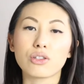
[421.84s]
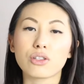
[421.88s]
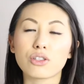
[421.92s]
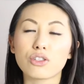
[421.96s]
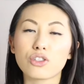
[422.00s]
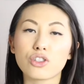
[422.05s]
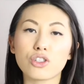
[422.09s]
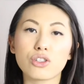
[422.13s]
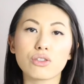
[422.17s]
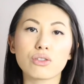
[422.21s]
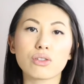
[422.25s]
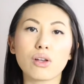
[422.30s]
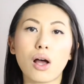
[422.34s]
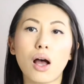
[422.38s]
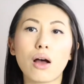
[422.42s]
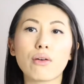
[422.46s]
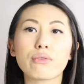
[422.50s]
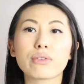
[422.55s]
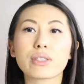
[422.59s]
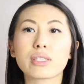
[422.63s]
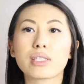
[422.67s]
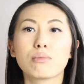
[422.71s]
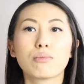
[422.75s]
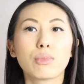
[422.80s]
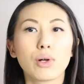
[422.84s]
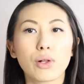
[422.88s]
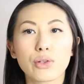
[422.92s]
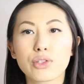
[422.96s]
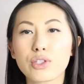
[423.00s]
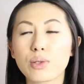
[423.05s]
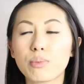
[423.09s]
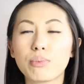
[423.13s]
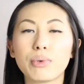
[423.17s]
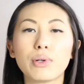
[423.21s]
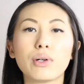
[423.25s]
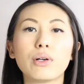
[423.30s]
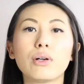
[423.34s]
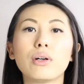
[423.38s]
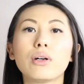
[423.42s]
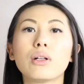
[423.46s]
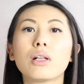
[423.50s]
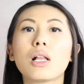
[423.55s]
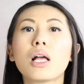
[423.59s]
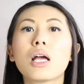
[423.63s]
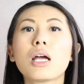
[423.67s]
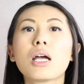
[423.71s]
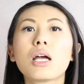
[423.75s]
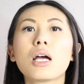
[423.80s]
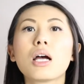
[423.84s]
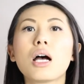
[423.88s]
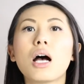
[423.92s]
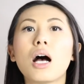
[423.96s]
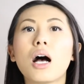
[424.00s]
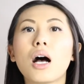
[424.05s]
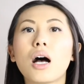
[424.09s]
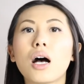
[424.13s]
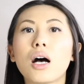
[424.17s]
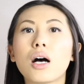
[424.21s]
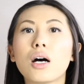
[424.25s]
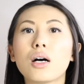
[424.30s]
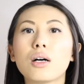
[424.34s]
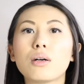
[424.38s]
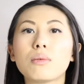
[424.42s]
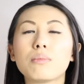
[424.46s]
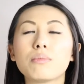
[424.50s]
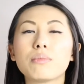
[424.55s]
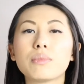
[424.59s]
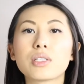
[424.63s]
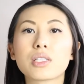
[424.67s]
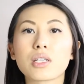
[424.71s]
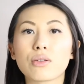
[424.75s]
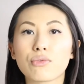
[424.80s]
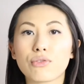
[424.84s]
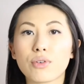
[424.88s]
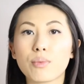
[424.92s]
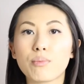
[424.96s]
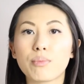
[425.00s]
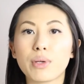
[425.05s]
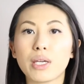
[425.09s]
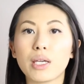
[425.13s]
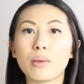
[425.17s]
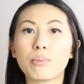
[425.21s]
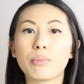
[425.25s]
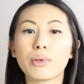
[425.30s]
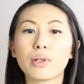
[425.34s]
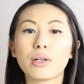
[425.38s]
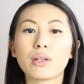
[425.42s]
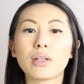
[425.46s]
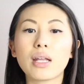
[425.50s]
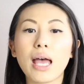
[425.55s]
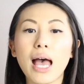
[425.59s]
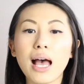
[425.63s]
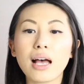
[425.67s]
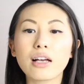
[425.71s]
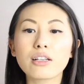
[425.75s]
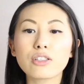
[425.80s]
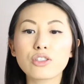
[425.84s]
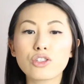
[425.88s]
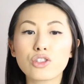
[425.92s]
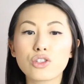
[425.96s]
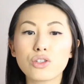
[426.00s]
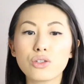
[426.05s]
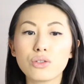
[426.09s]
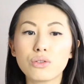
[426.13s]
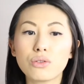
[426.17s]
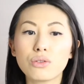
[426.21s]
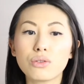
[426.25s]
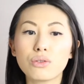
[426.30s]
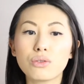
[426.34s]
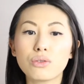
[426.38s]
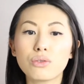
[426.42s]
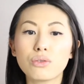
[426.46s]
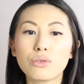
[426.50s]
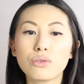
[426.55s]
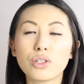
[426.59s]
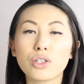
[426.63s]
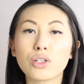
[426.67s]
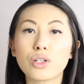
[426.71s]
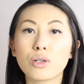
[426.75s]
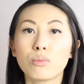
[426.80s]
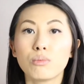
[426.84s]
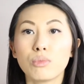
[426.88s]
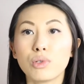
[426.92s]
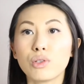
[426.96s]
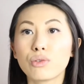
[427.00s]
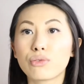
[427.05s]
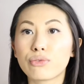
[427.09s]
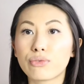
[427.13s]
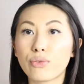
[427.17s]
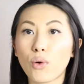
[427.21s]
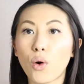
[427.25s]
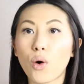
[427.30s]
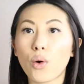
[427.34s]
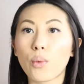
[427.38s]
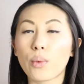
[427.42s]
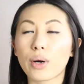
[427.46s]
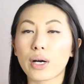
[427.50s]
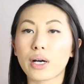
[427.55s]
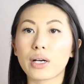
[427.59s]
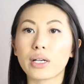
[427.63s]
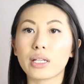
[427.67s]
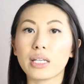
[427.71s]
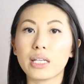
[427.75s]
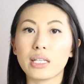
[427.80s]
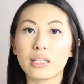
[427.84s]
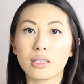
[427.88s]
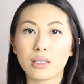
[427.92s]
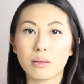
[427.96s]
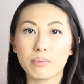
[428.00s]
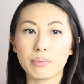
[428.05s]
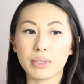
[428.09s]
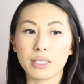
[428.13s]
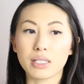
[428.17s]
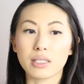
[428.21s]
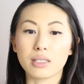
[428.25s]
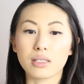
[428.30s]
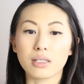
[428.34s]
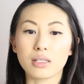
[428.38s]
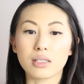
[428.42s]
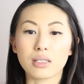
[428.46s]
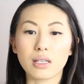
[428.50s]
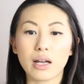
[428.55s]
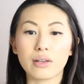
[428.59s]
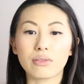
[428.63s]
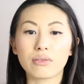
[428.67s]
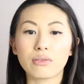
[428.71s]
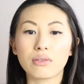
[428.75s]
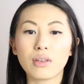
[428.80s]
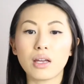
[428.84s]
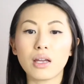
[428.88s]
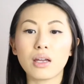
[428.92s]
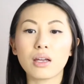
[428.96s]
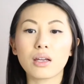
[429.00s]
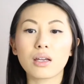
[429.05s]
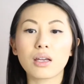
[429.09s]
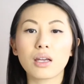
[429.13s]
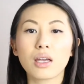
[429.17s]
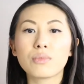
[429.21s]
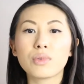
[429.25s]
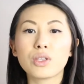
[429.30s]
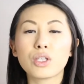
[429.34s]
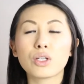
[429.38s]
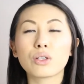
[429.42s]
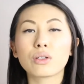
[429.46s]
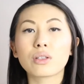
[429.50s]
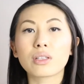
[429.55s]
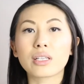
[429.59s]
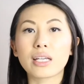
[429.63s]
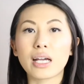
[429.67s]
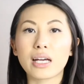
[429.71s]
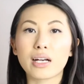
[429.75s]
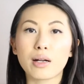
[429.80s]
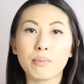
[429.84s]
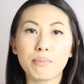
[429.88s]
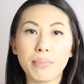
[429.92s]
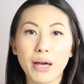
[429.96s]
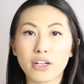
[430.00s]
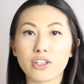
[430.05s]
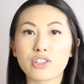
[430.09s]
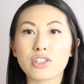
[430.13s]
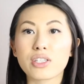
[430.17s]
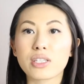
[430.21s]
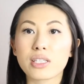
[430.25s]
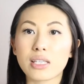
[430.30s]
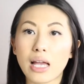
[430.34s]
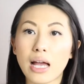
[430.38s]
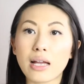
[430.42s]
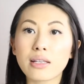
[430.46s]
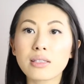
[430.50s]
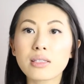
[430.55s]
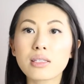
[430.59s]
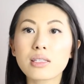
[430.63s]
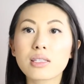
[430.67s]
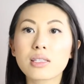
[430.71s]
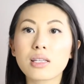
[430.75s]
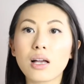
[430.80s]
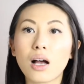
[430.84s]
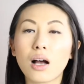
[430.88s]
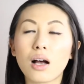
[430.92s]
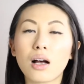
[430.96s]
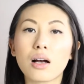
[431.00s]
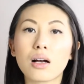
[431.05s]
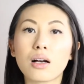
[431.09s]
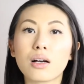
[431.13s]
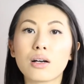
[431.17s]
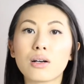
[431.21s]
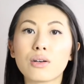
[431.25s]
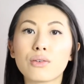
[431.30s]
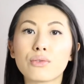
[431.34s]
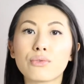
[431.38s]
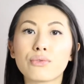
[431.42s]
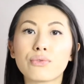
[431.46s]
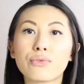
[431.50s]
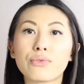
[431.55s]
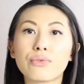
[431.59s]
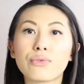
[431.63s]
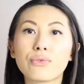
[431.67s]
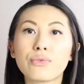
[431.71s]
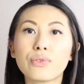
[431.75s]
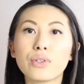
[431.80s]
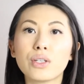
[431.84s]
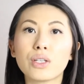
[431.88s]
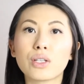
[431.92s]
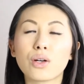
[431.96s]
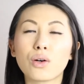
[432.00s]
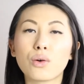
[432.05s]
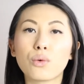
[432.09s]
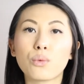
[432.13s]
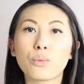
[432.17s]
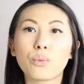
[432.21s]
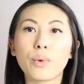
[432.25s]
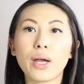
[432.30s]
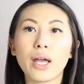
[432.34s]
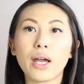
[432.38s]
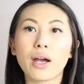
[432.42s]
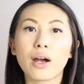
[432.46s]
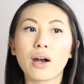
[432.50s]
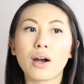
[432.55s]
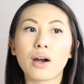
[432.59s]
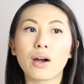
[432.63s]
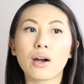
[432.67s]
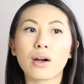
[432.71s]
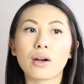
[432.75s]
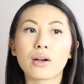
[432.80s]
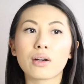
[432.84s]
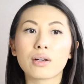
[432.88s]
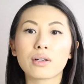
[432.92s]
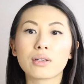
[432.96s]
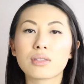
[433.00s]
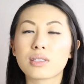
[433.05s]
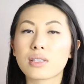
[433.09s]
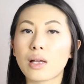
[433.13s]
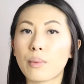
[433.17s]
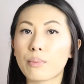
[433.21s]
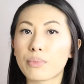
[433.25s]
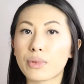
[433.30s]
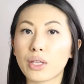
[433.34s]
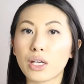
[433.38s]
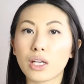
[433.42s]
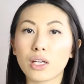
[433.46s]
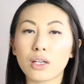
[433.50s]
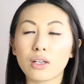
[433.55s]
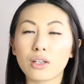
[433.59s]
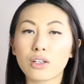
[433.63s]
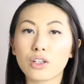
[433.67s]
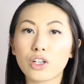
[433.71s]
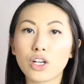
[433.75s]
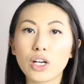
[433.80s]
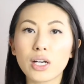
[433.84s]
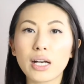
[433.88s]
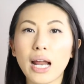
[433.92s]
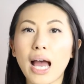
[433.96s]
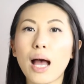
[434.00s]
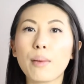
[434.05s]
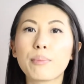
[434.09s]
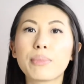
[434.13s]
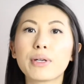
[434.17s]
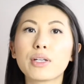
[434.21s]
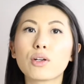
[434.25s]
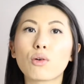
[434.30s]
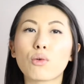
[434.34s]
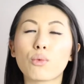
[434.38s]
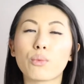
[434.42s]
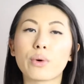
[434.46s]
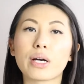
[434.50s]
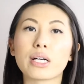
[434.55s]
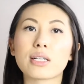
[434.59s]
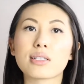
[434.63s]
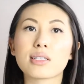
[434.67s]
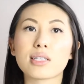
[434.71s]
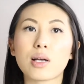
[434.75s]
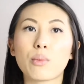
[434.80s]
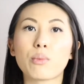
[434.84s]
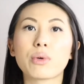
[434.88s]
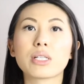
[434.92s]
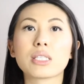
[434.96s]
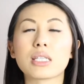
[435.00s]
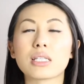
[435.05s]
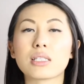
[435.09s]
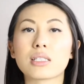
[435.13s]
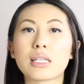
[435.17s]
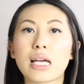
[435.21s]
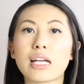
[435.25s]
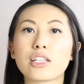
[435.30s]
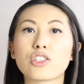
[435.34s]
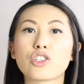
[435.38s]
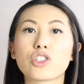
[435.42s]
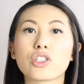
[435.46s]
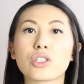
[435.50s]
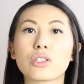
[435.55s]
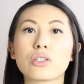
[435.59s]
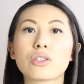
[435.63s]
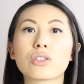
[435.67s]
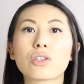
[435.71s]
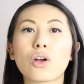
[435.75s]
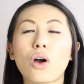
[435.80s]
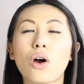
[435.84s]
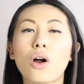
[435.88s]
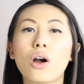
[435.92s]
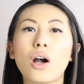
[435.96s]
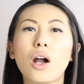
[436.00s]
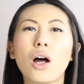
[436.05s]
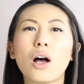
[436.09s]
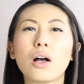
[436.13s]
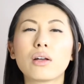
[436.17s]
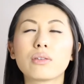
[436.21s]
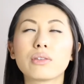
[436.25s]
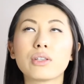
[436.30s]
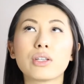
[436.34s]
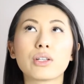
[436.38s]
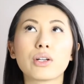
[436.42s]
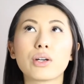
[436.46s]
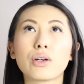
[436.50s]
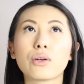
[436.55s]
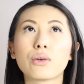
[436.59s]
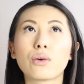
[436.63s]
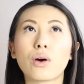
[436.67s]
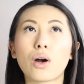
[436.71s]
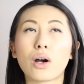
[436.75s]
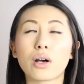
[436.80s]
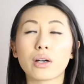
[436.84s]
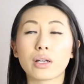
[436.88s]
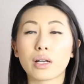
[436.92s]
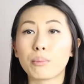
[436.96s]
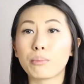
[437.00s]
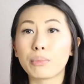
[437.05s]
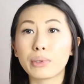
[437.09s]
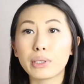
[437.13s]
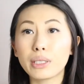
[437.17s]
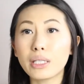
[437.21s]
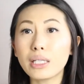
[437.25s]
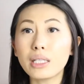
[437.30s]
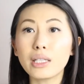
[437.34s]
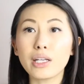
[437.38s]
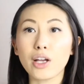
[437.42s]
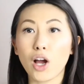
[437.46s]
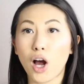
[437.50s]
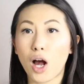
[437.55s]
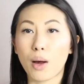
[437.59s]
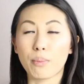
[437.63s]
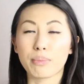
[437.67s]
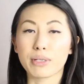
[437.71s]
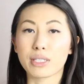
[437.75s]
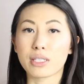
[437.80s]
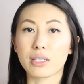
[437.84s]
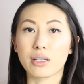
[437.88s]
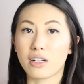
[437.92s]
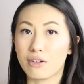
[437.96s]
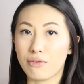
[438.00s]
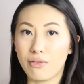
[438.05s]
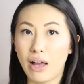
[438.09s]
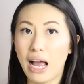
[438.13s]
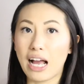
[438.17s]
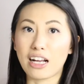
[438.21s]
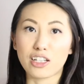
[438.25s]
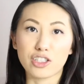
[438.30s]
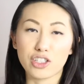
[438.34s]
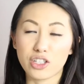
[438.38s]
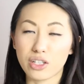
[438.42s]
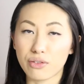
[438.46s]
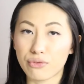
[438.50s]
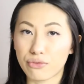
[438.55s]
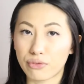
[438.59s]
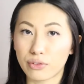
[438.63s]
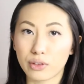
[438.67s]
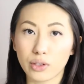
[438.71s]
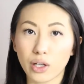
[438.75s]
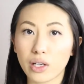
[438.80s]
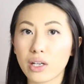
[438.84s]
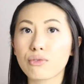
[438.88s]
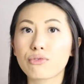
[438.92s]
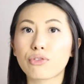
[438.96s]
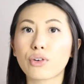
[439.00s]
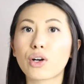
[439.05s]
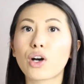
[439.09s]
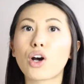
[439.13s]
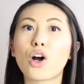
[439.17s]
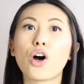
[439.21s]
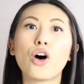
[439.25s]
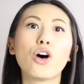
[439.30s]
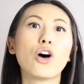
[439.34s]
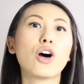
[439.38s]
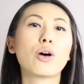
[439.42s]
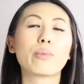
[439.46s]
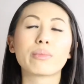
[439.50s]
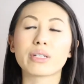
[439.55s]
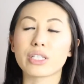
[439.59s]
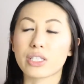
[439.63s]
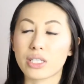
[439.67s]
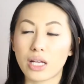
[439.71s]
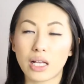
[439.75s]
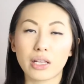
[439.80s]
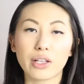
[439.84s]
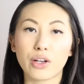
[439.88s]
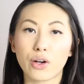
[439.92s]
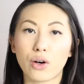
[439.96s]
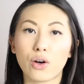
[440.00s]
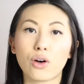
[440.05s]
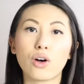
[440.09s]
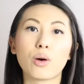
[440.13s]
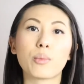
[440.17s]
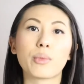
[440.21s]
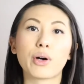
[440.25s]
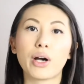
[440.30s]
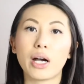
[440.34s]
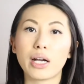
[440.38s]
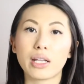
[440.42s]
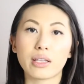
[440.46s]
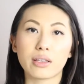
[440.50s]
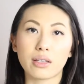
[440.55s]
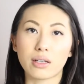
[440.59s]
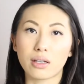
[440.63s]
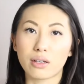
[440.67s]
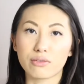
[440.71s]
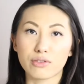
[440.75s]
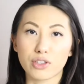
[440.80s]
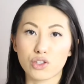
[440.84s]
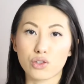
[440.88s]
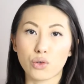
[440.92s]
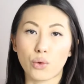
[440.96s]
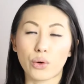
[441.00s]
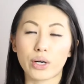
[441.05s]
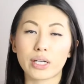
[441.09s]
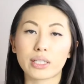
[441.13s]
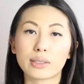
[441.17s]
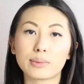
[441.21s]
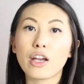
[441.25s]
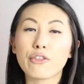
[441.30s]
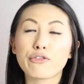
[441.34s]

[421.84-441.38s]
You can choose obviously multiple um, different people. And as you, you know, move forward in the business, I think you'll get a better sense of you know, where something could happen or where someone's intentions are, you know, are completely opposite of actually looking for a home or selling a home or anything of the sort.